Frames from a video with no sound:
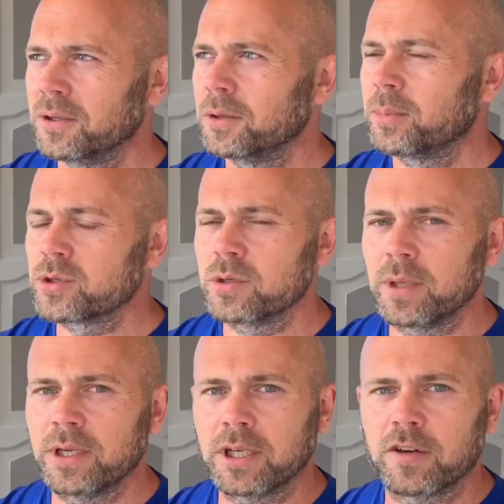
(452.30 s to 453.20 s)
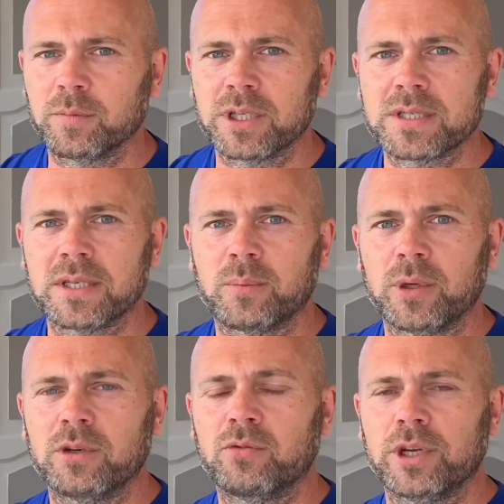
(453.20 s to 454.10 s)
possibly, the government said we
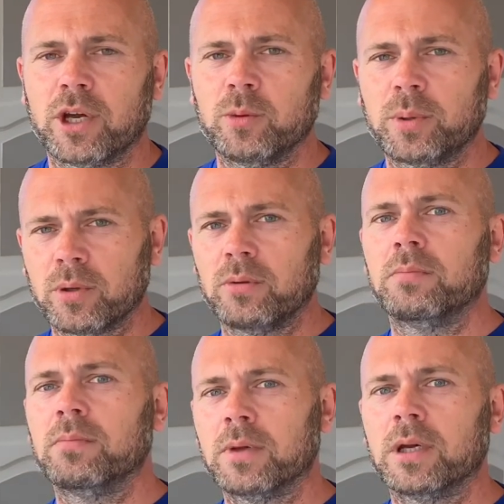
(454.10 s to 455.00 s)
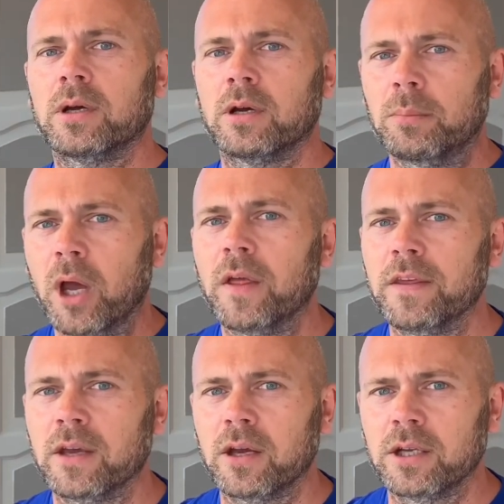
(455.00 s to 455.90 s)
can reopen at
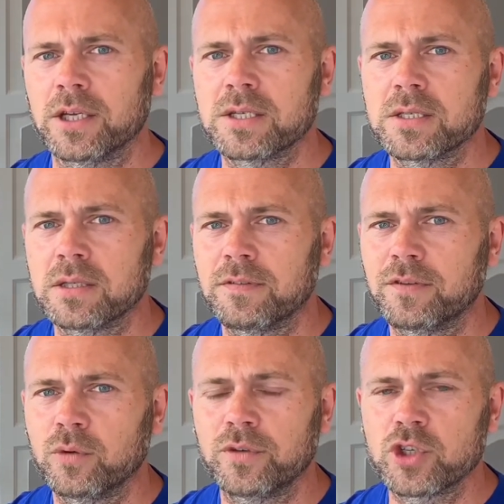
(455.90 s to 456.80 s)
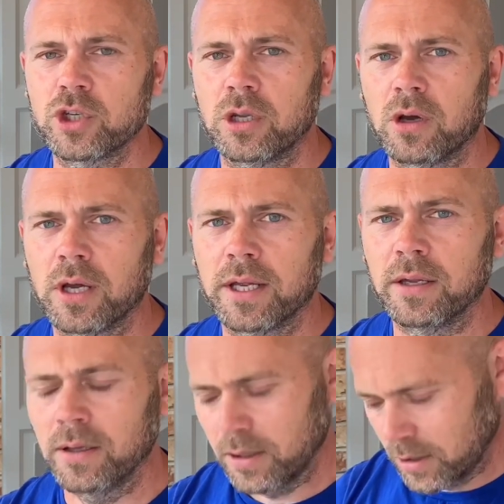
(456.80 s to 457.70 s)
the earliest 4th of July.
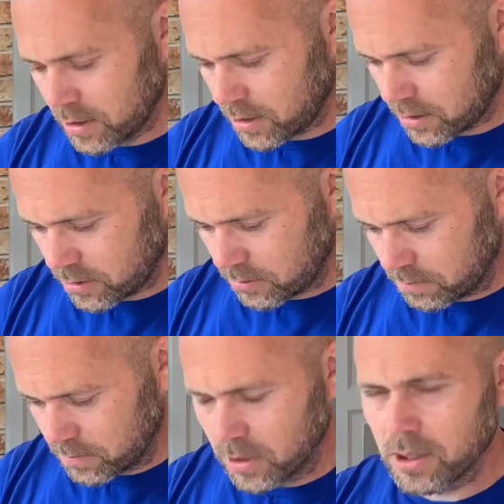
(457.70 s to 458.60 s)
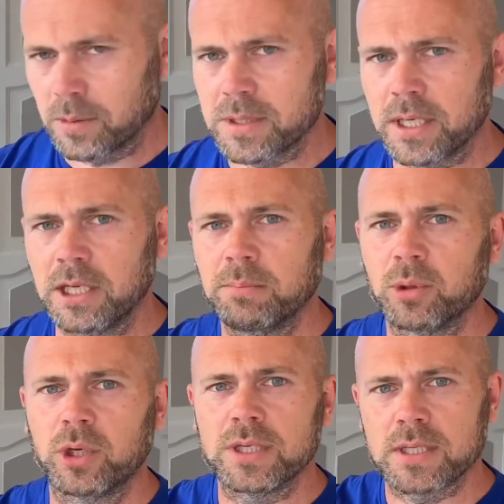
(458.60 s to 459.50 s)
I'm taking
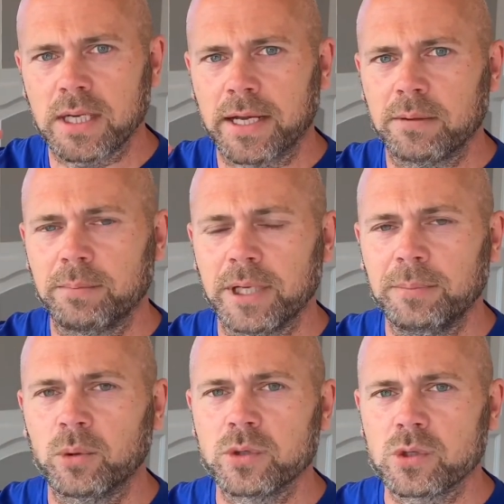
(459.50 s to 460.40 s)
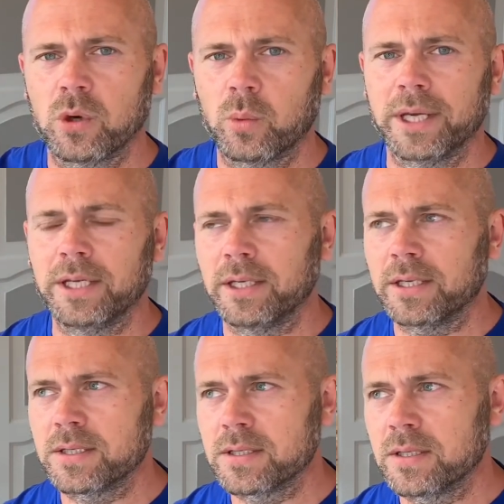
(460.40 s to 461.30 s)
bookings and adding people onto a waiting
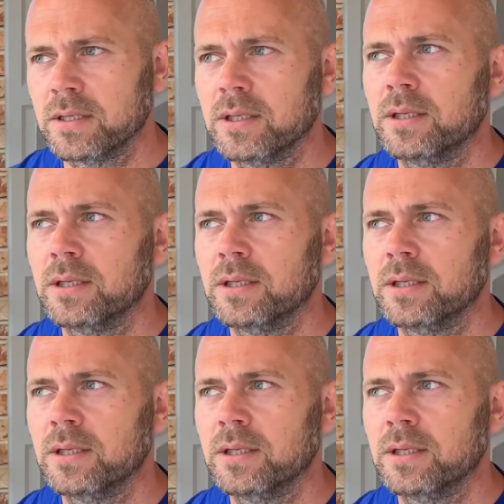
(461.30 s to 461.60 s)
list.